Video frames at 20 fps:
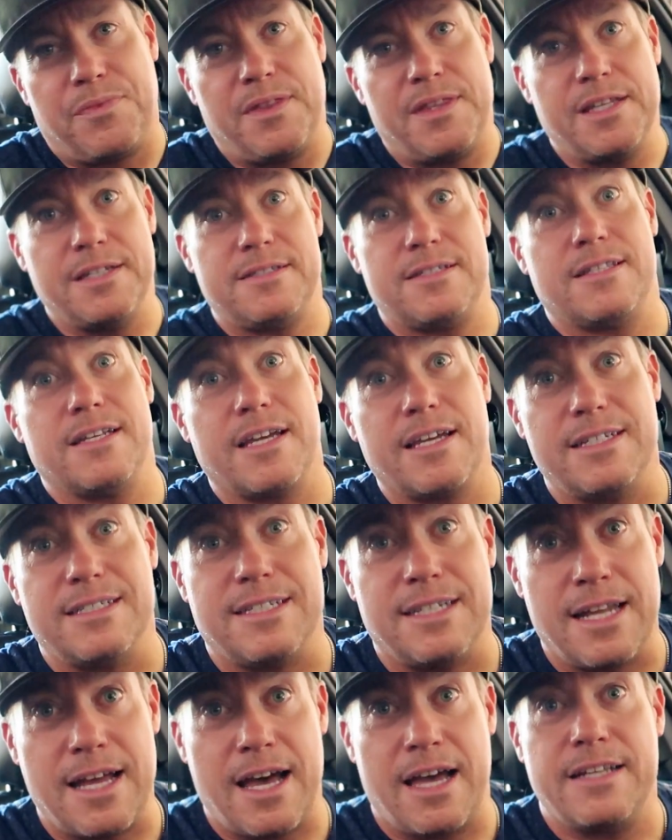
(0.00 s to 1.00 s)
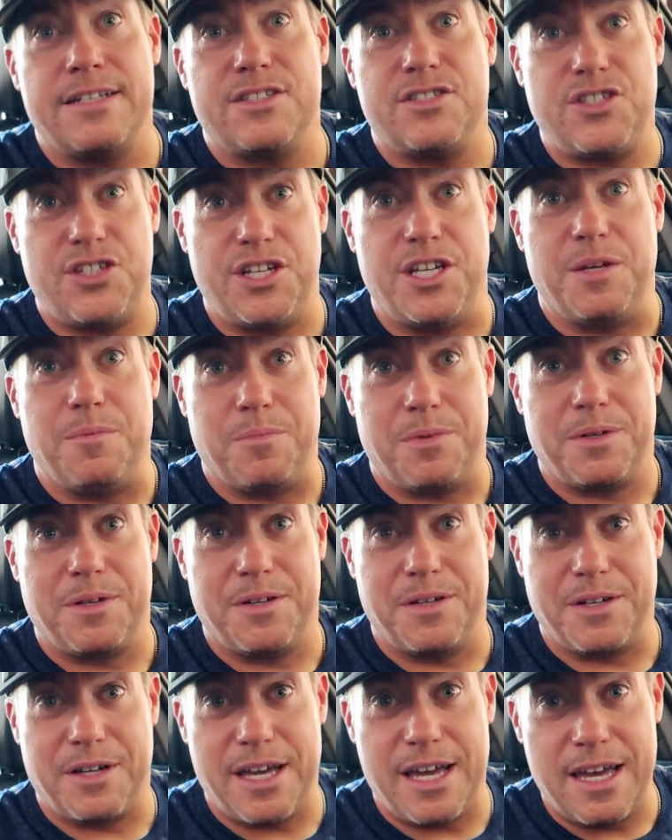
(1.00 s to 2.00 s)
This thing is not cheap,
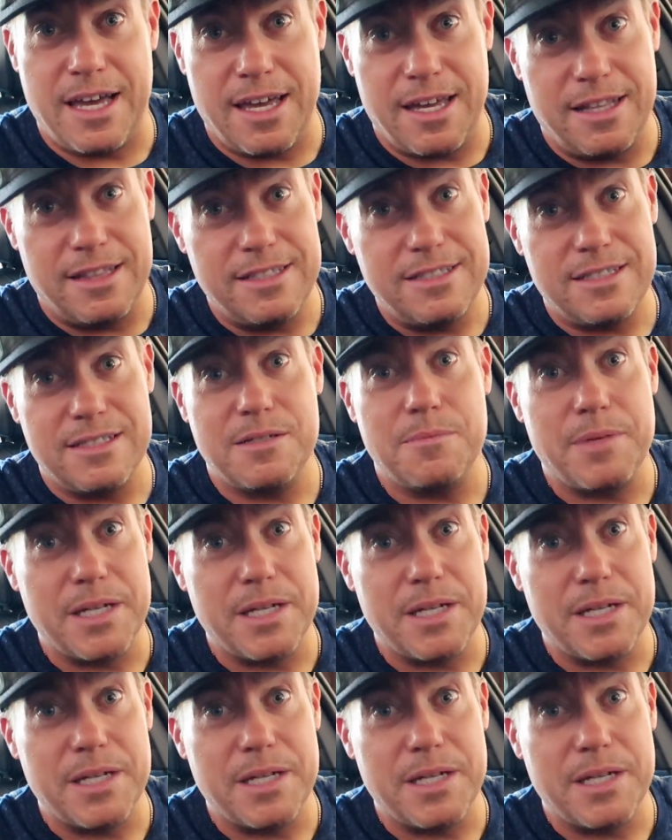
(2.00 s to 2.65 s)
okay? And this is a